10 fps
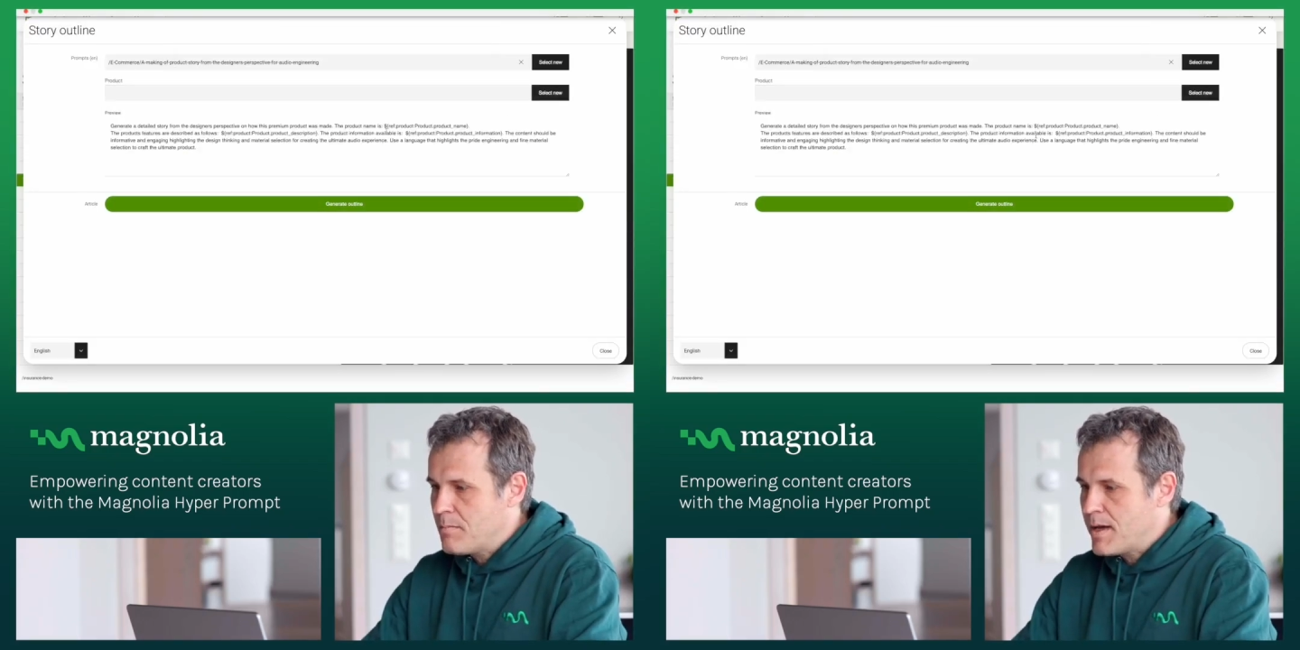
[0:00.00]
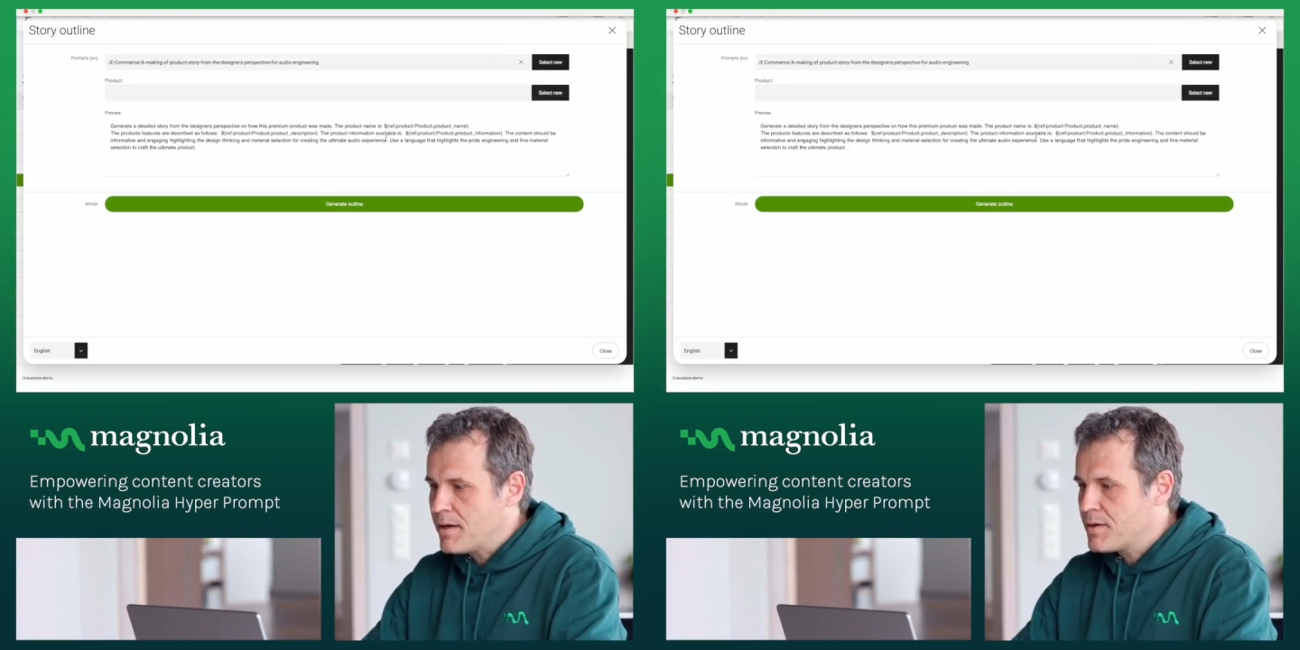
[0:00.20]

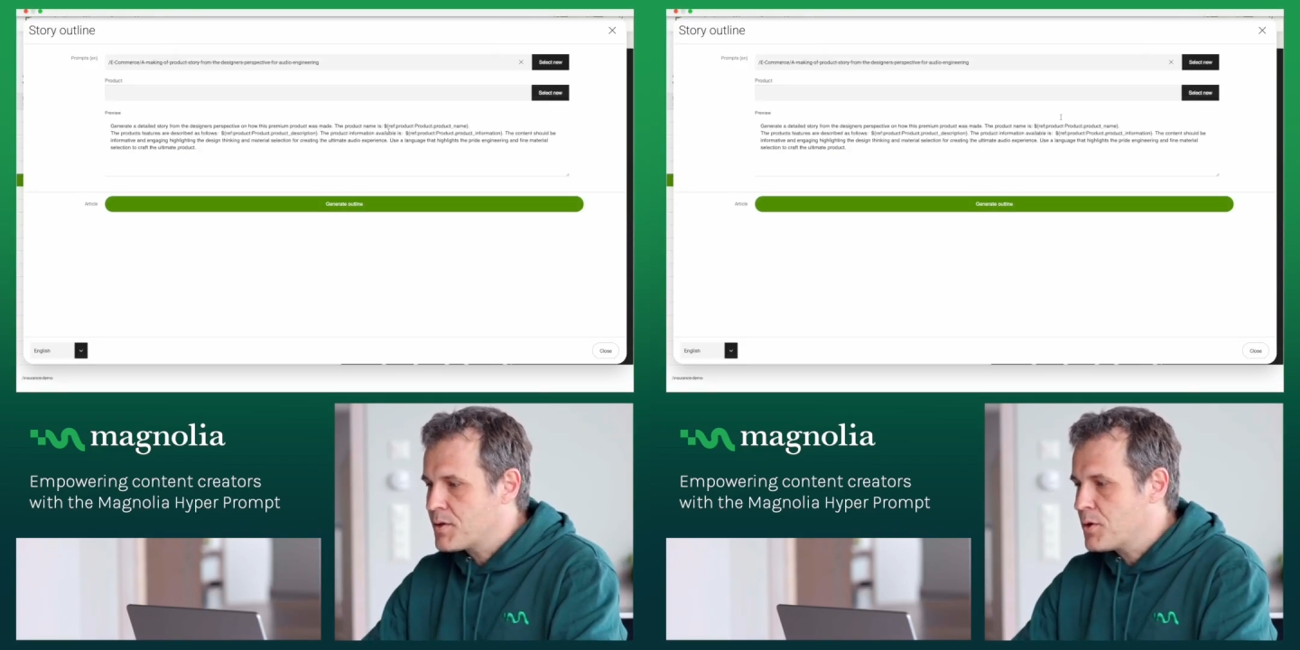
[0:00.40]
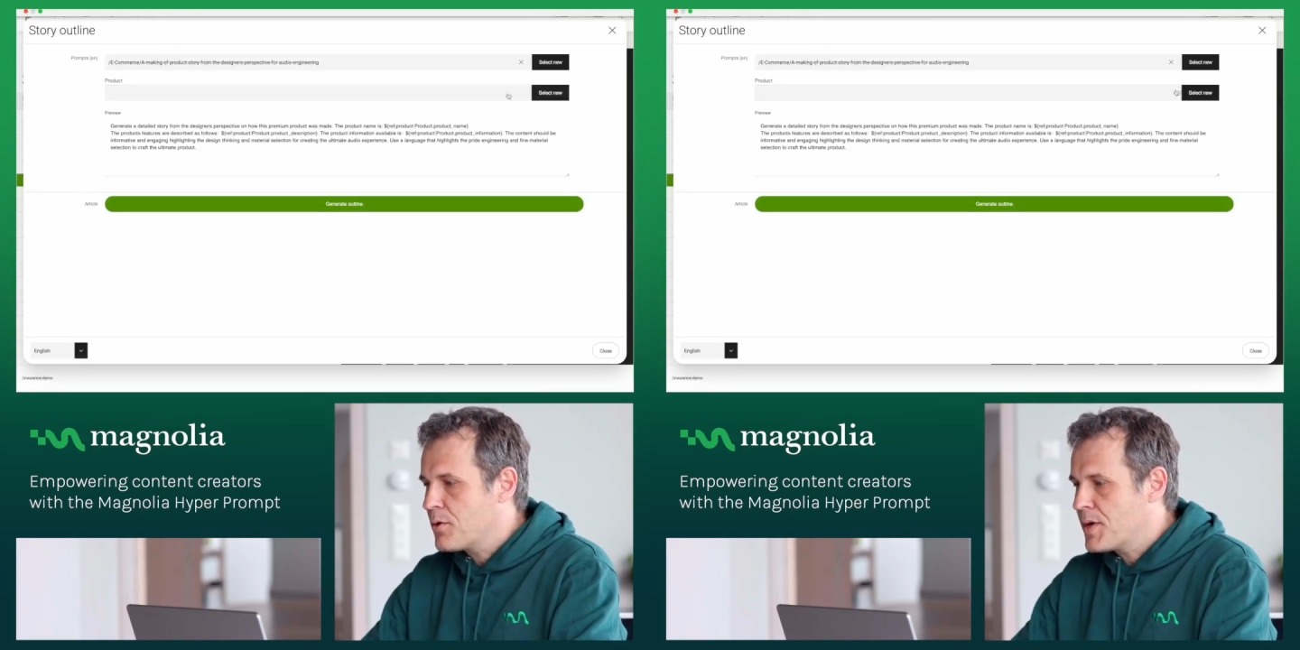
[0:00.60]
maker
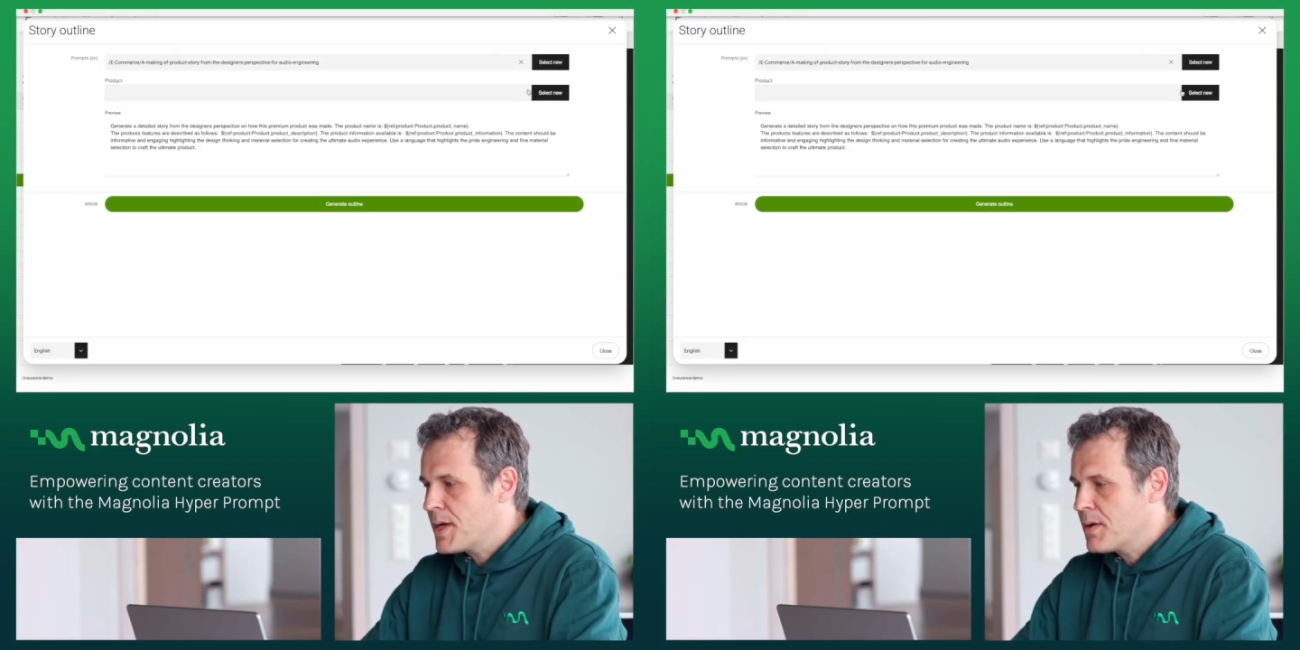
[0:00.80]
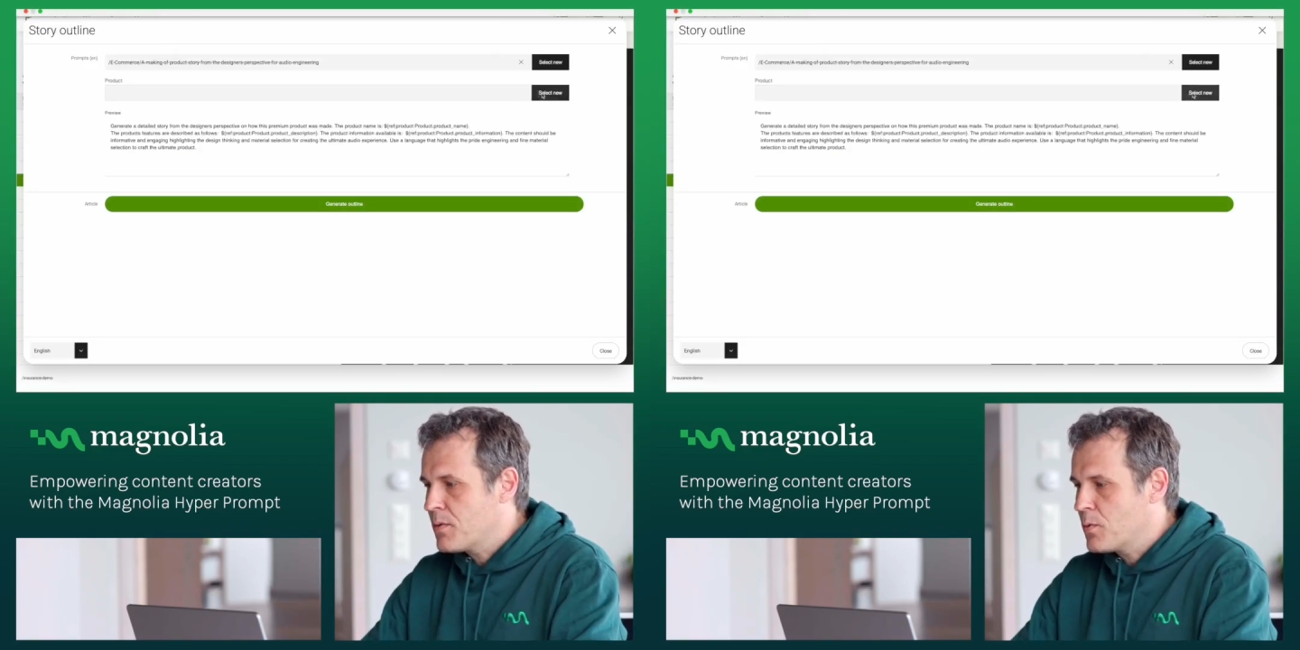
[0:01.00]

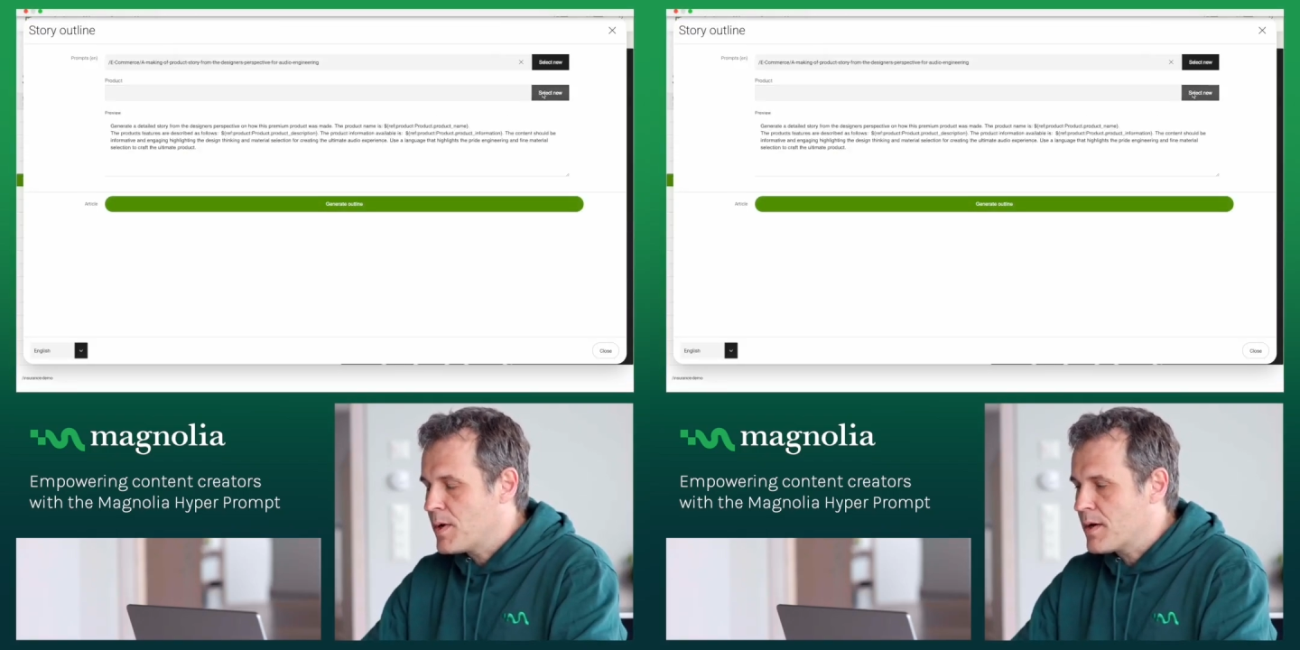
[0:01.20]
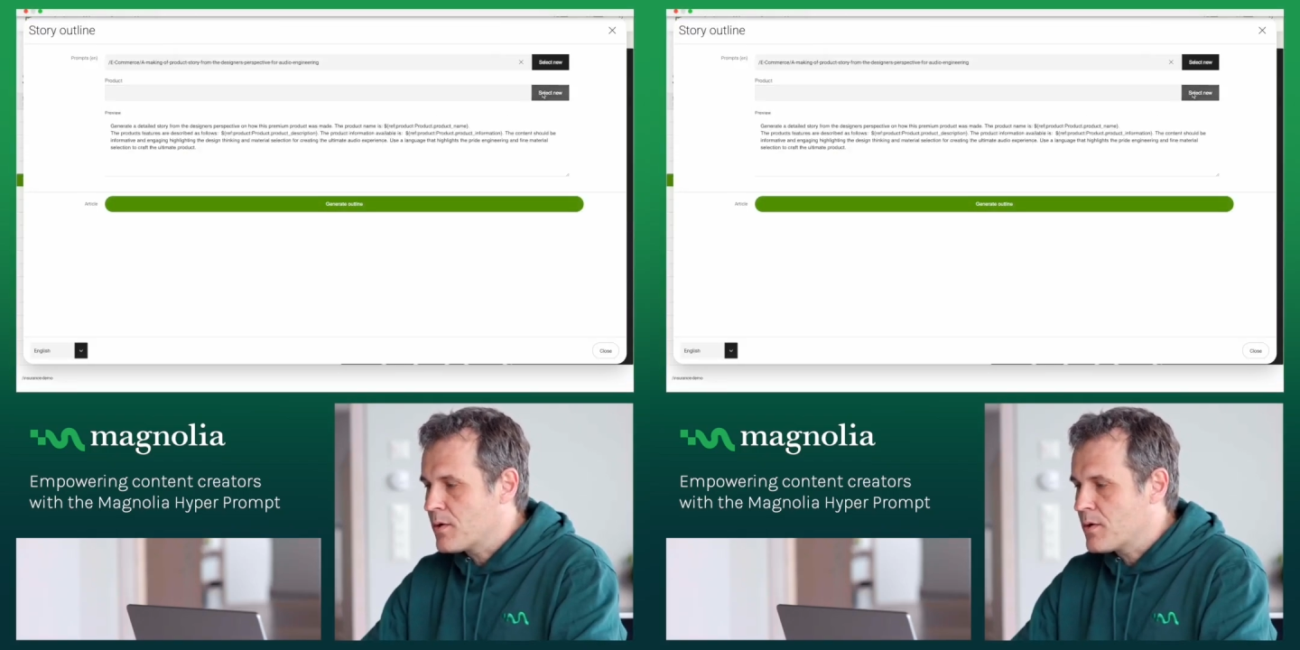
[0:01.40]
story. We are